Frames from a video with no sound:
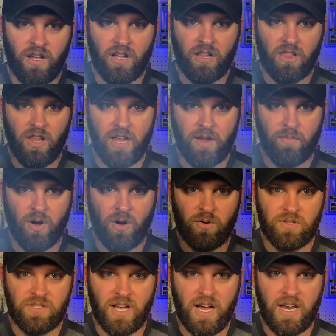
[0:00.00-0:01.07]
light
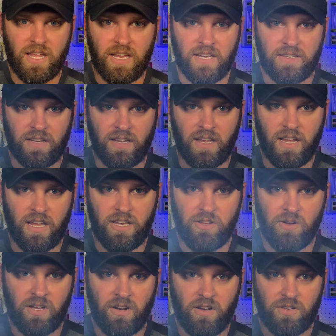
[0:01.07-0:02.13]
modes on it, and
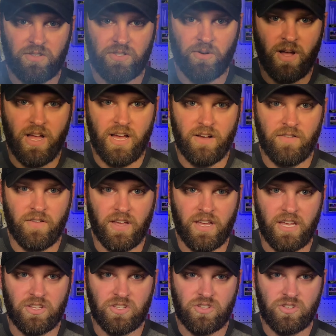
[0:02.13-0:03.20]
you can also have
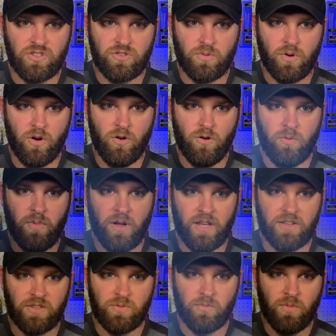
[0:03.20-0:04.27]
a strobe
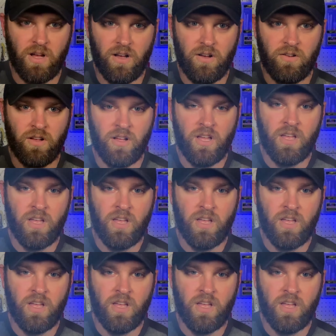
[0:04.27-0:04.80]
as well.